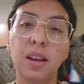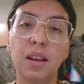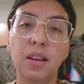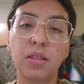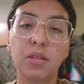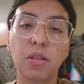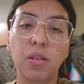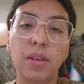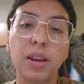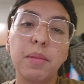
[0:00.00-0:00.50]

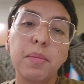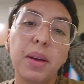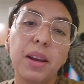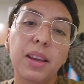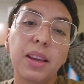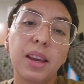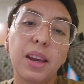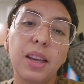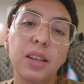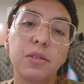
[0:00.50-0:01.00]
So in my
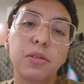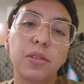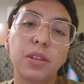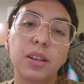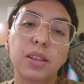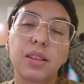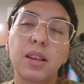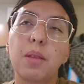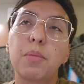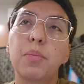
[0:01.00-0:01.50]
case, for
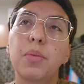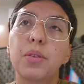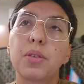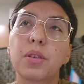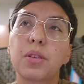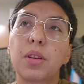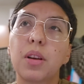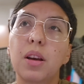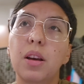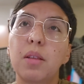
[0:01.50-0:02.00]

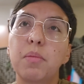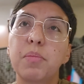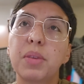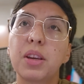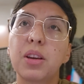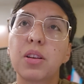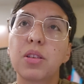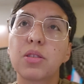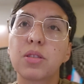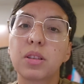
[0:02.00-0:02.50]
example,
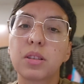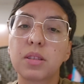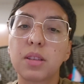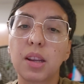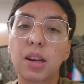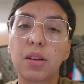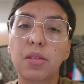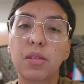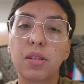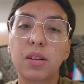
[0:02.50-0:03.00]
because the
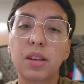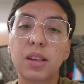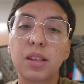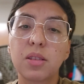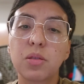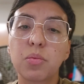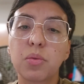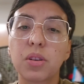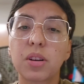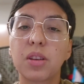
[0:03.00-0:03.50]
sacral
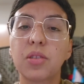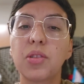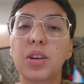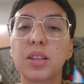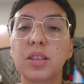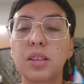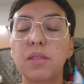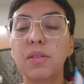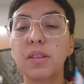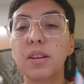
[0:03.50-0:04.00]
is where
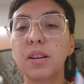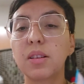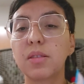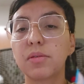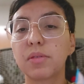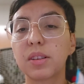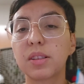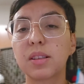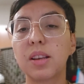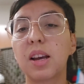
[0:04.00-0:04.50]
creativity
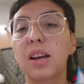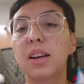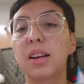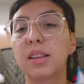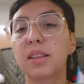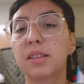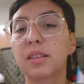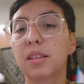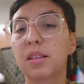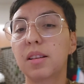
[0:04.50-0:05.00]

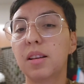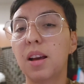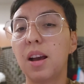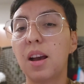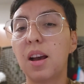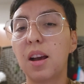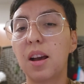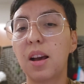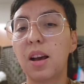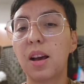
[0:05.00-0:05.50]
resides,
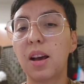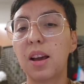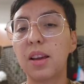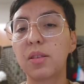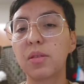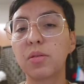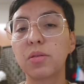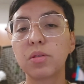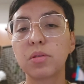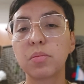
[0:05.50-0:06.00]
I
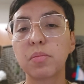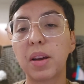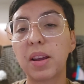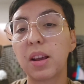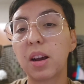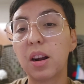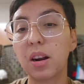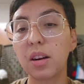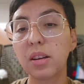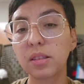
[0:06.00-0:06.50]
used my
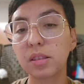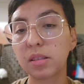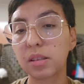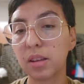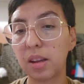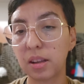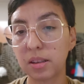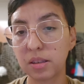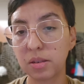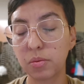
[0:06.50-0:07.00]
art
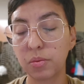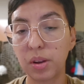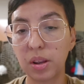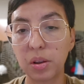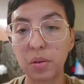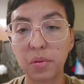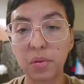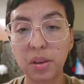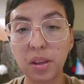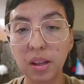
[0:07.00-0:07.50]
as a way
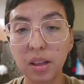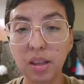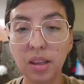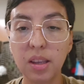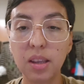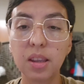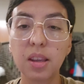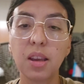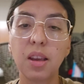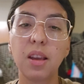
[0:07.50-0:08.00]
of
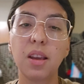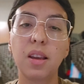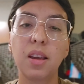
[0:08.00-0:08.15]
healing,